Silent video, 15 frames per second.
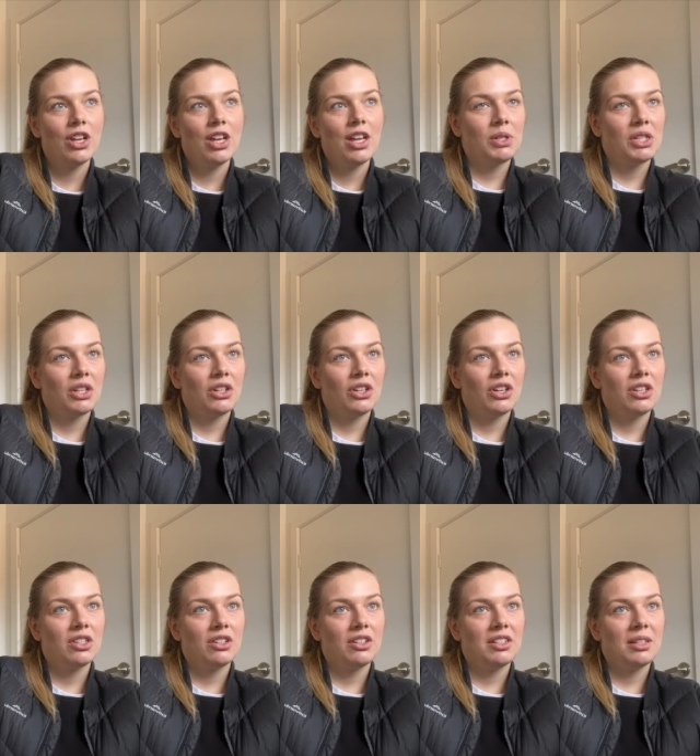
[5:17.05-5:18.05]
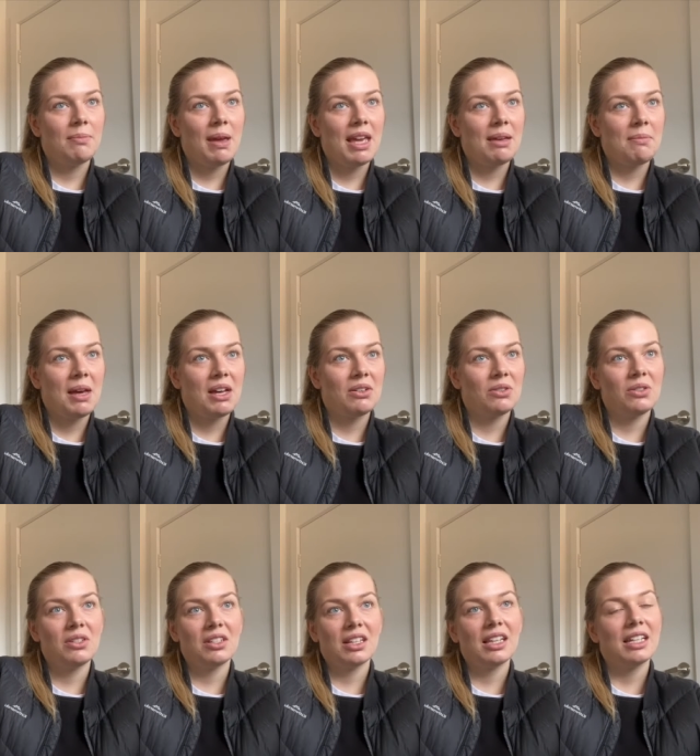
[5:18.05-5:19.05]
Just gonna go through some
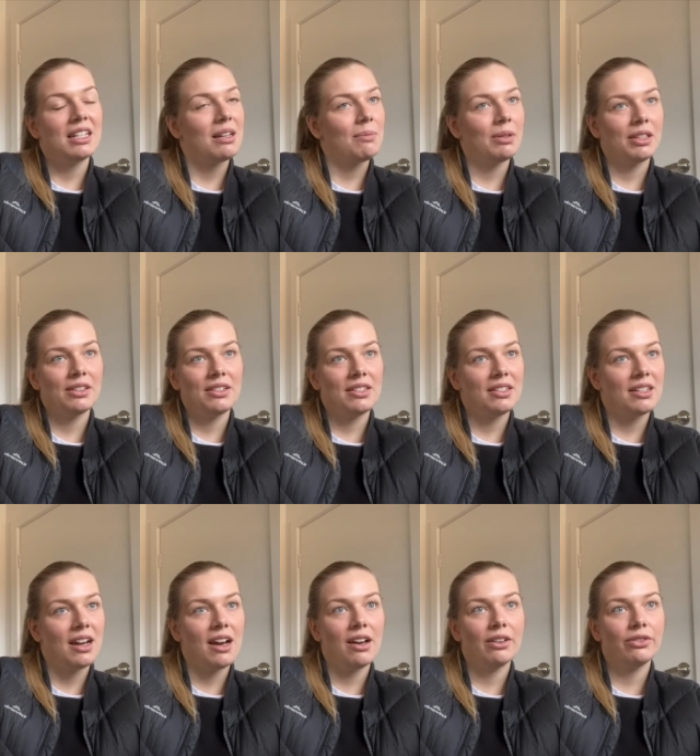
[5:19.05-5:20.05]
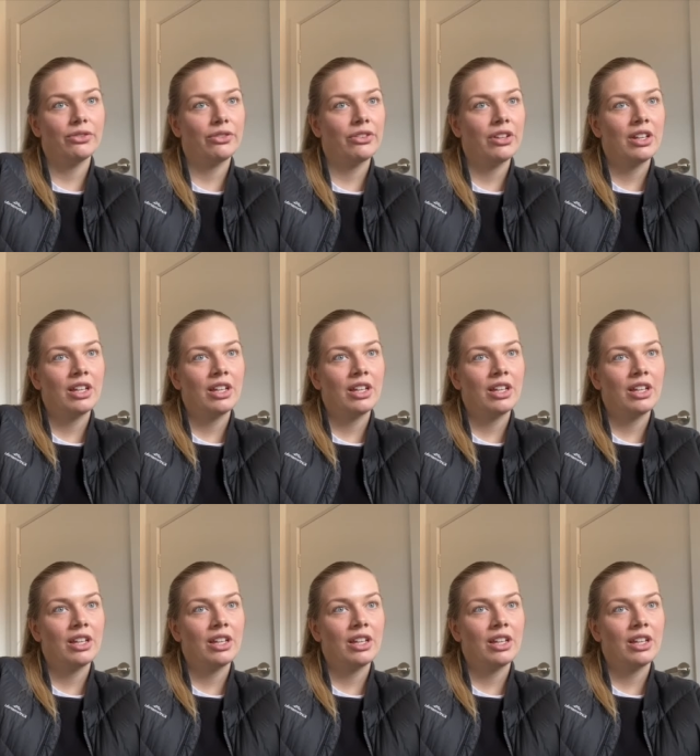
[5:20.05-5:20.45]
emails, clean up a lot of stuff.